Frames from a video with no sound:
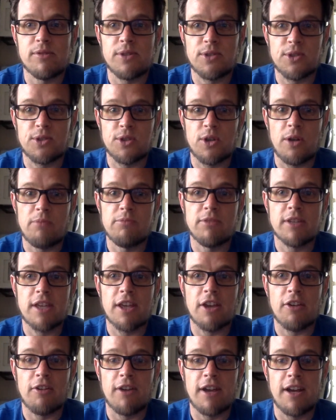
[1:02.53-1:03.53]
So I'm looking
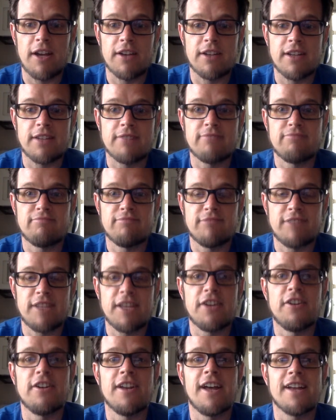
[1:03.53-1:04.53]
around at the
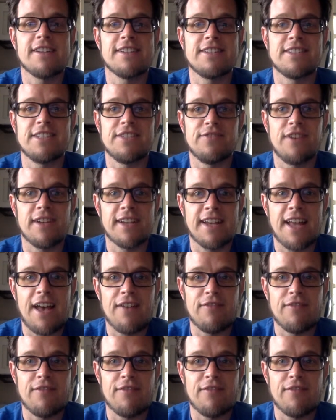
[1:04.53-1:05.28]
internet to see if I can